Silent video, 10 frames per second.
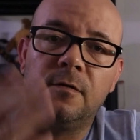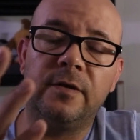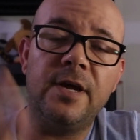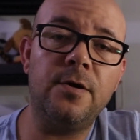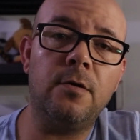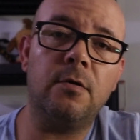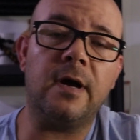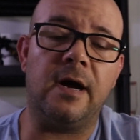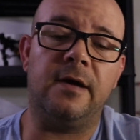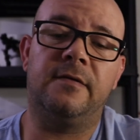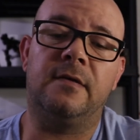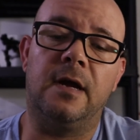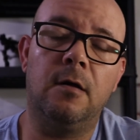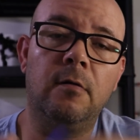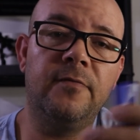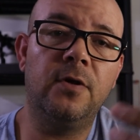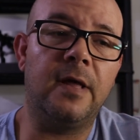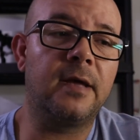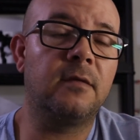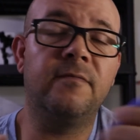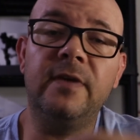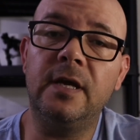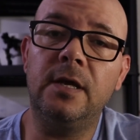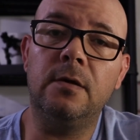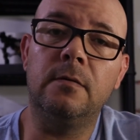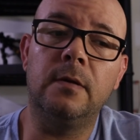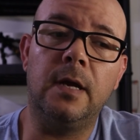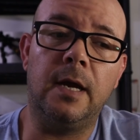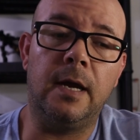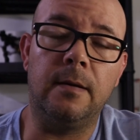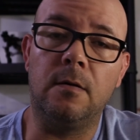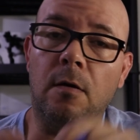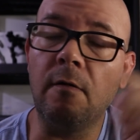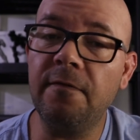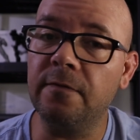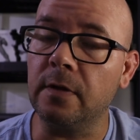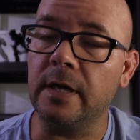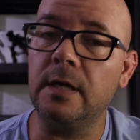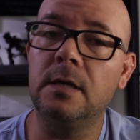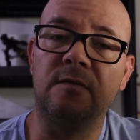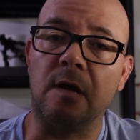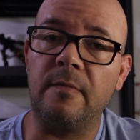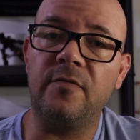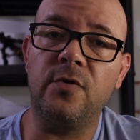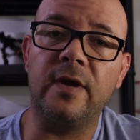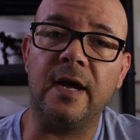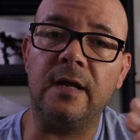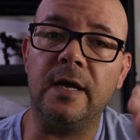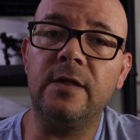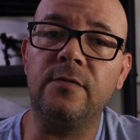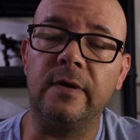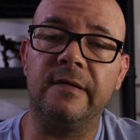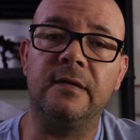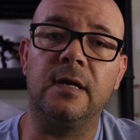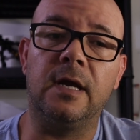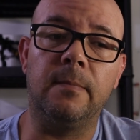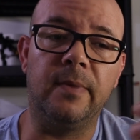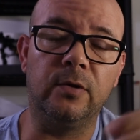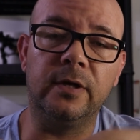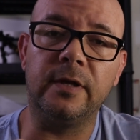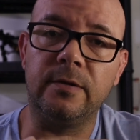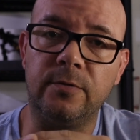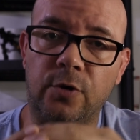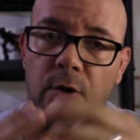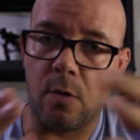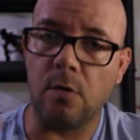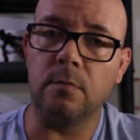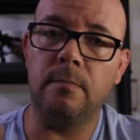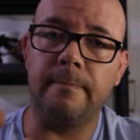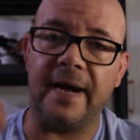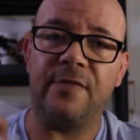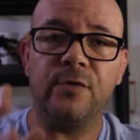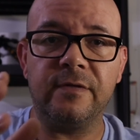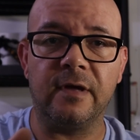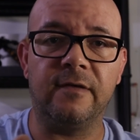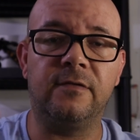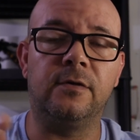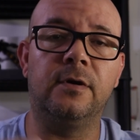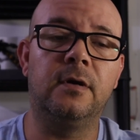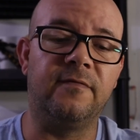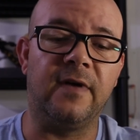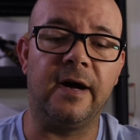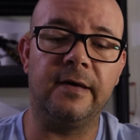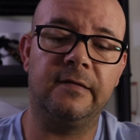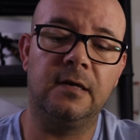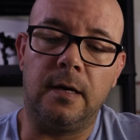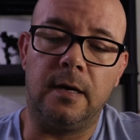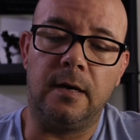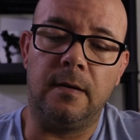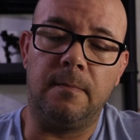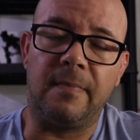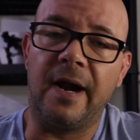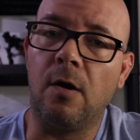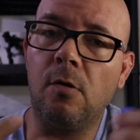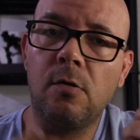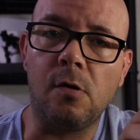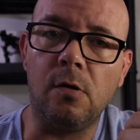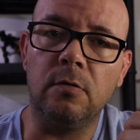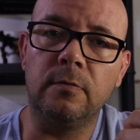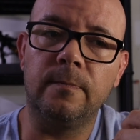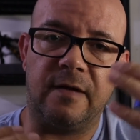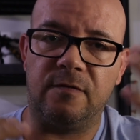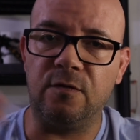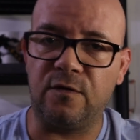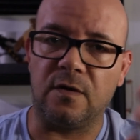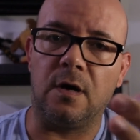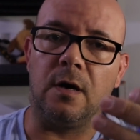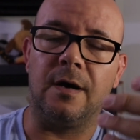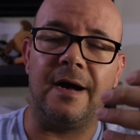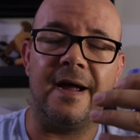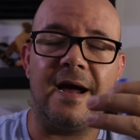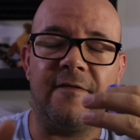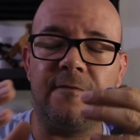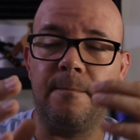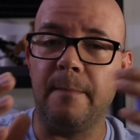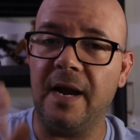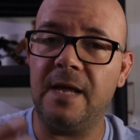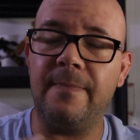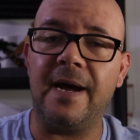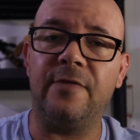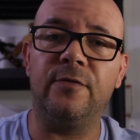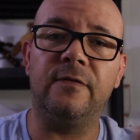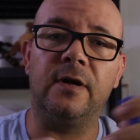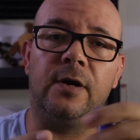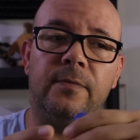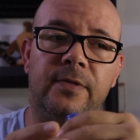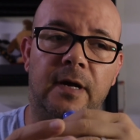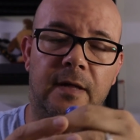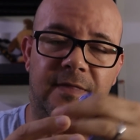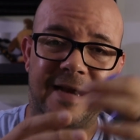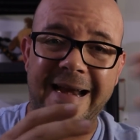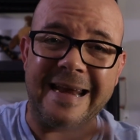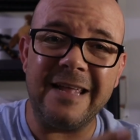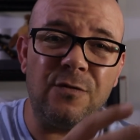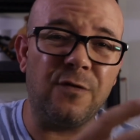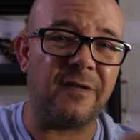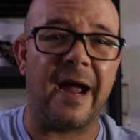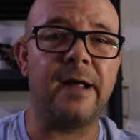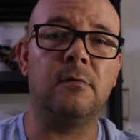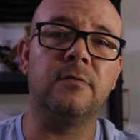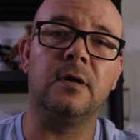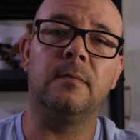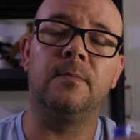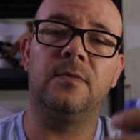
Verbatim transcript: so there you go, guys. I hope you liked the video and hopefully some of you get interested in building your own battery tester device. Um, my whole goal, as you saw, I have many batteries that, are, that that I need to cycle them